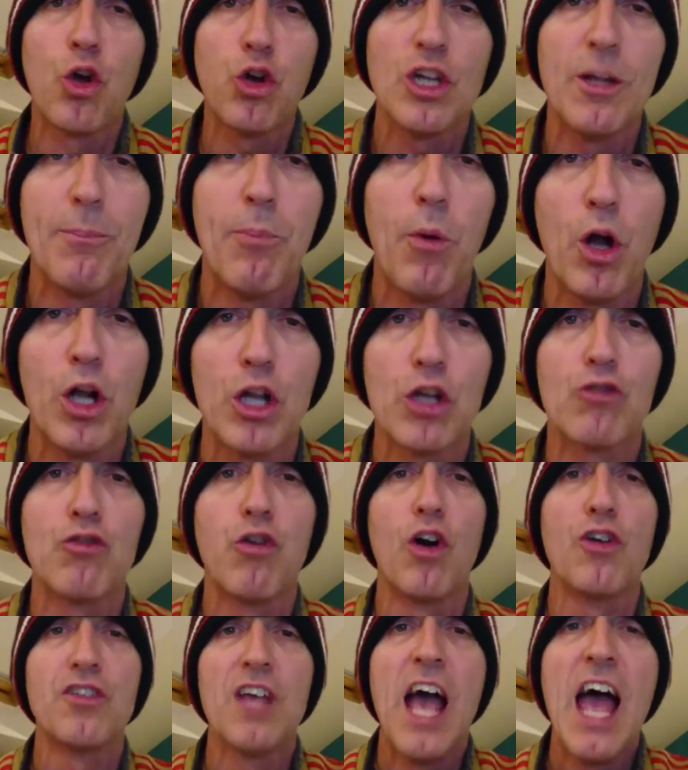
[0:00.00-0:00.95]
cut the ball
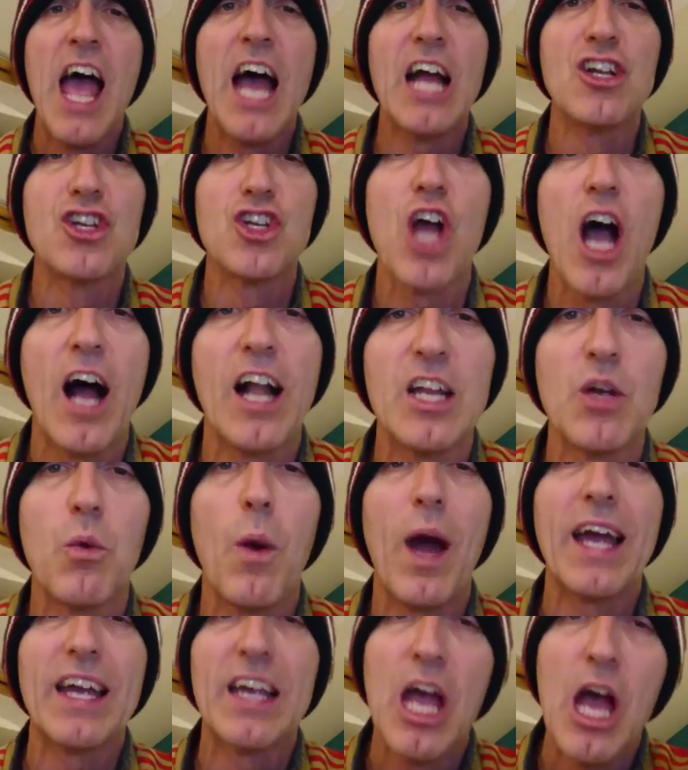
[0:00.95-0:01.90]
across, and Charlie
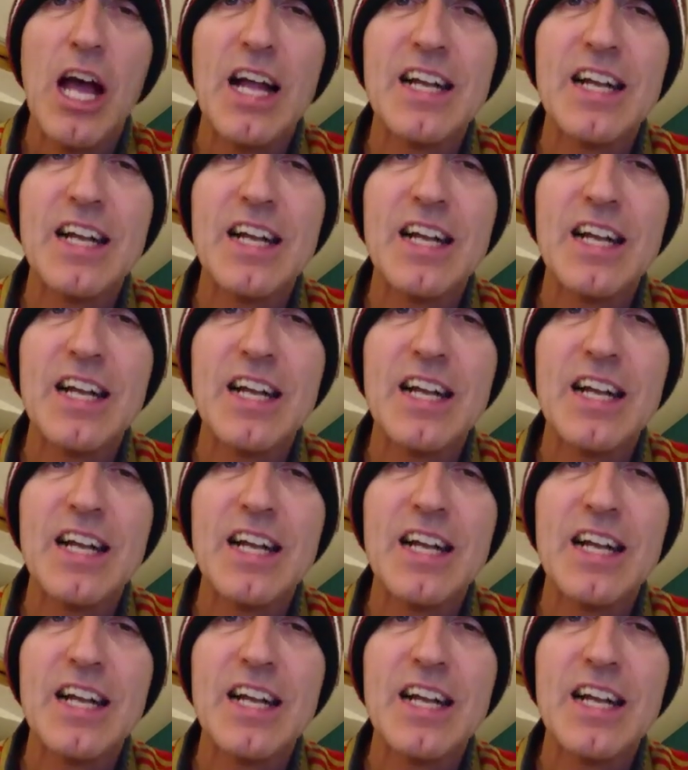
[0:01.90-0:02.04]
Wyke